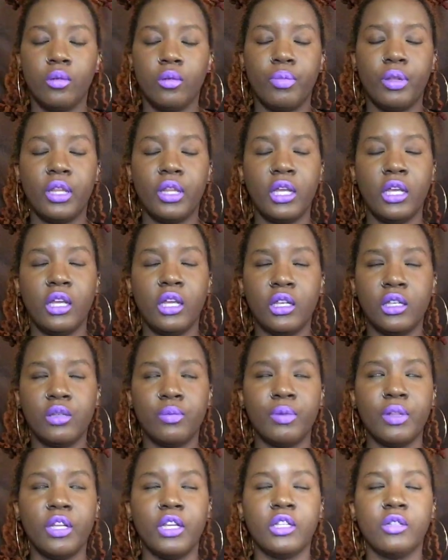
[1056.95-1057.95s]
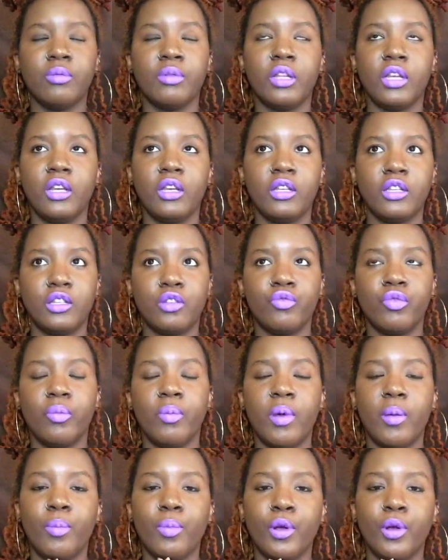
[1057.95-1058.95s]
Please, please, please
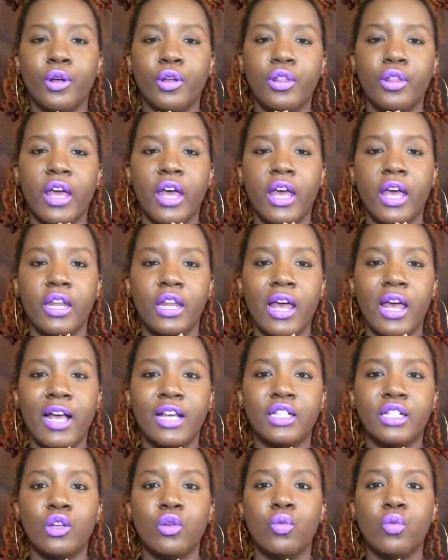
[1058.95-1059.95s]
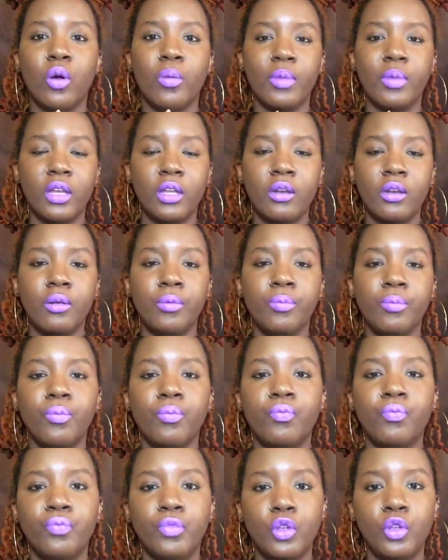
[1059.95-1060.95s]
remember that as a woman,
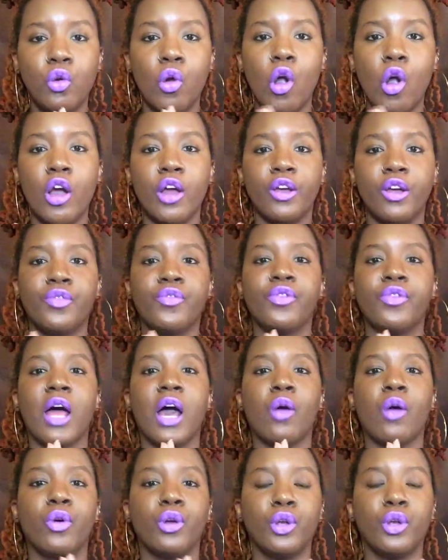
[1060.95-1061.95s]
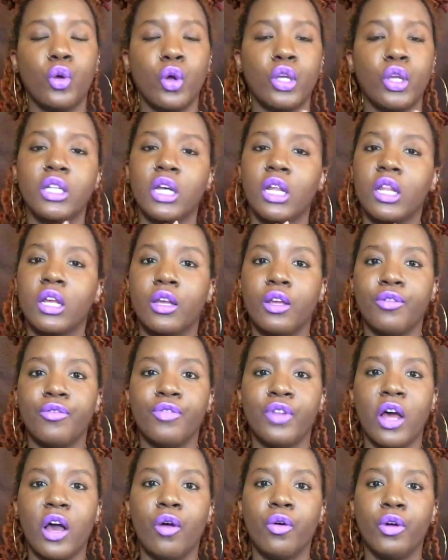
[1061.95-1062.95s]
you are a flower. You are a delicate
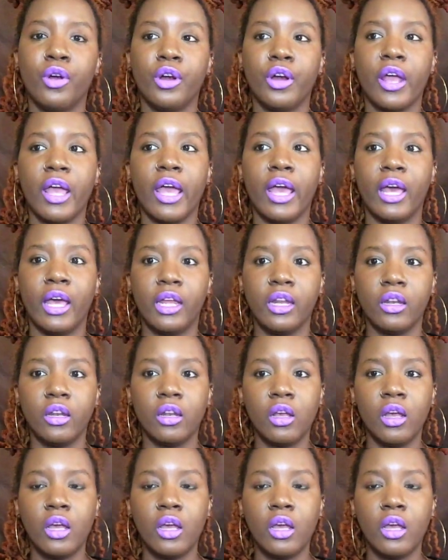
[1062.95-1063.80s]
flower, and